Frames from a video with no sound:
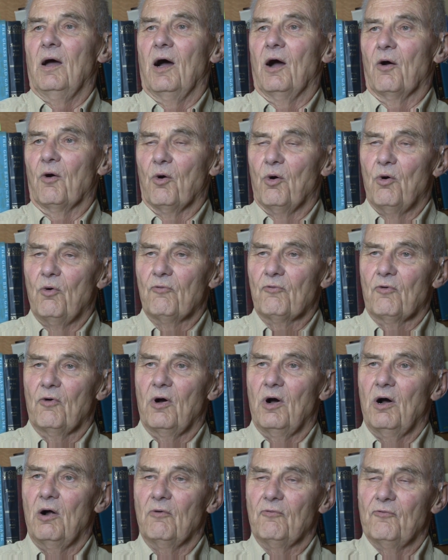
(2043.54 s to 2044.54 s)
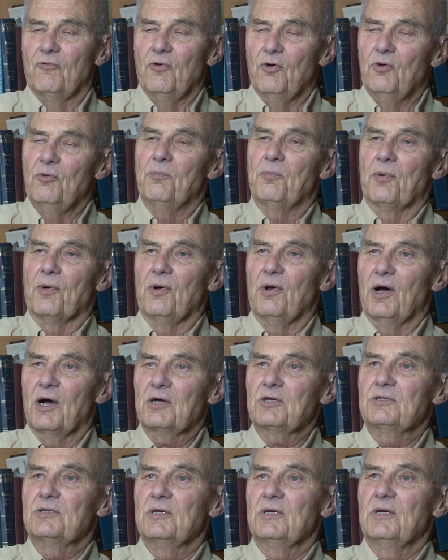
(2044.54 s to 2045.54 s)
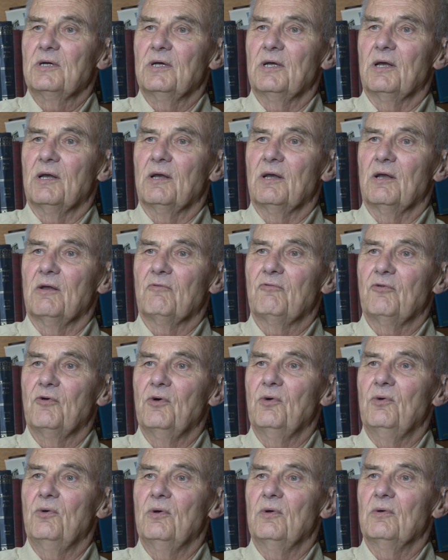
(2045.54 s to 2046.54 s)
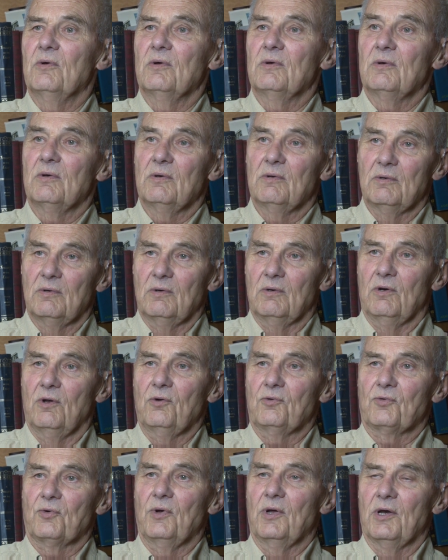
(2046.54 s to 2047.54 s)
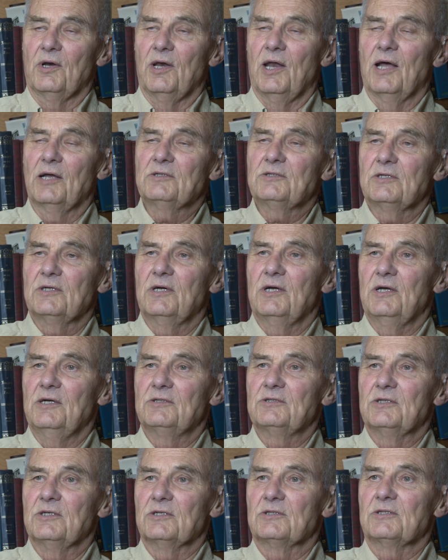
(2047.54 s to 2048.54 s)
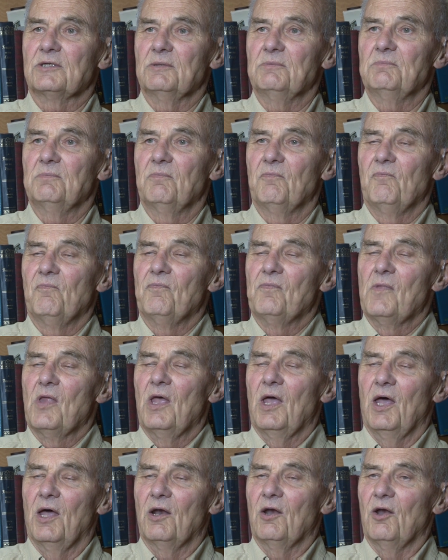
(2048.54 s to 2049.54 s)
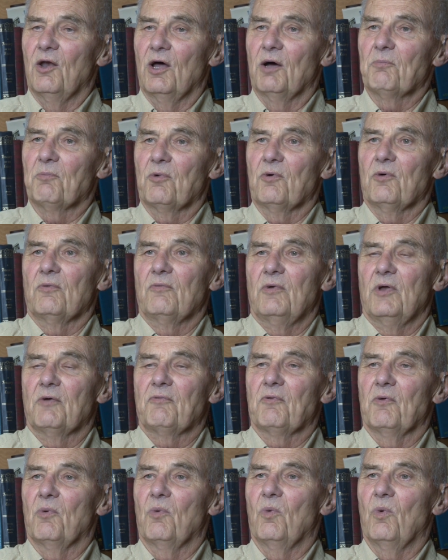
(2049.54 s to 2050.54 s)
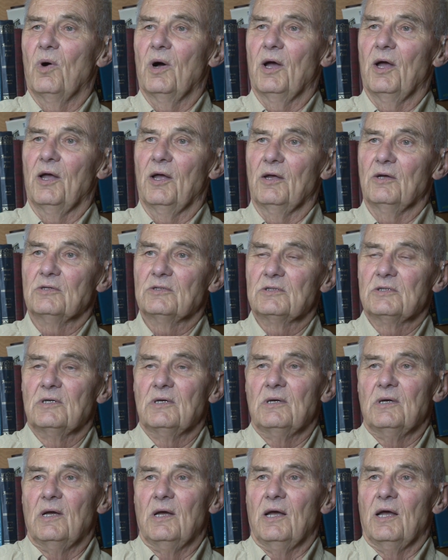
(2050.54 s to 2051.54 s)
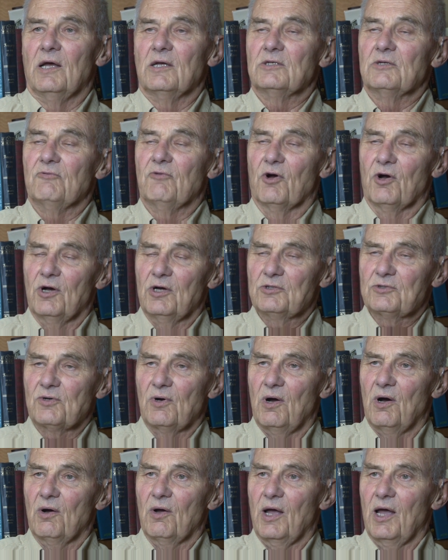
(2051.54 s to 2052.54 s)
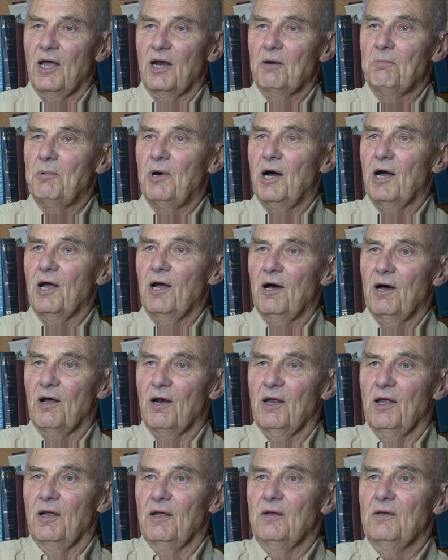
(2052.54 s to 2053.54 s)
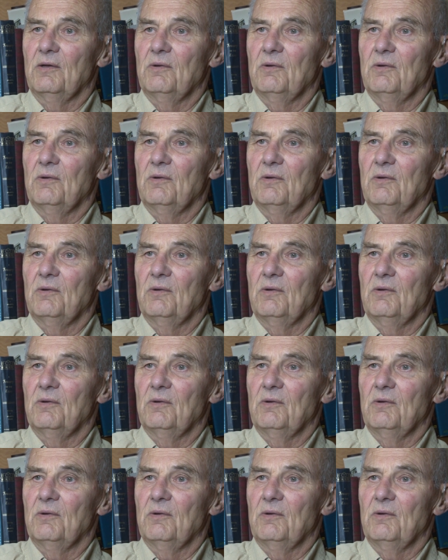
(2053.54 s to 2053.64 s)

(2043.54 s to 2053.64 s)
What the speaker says: our overall food production and the food nutrient density system in a number of different ways. It's a very strong antibiotic,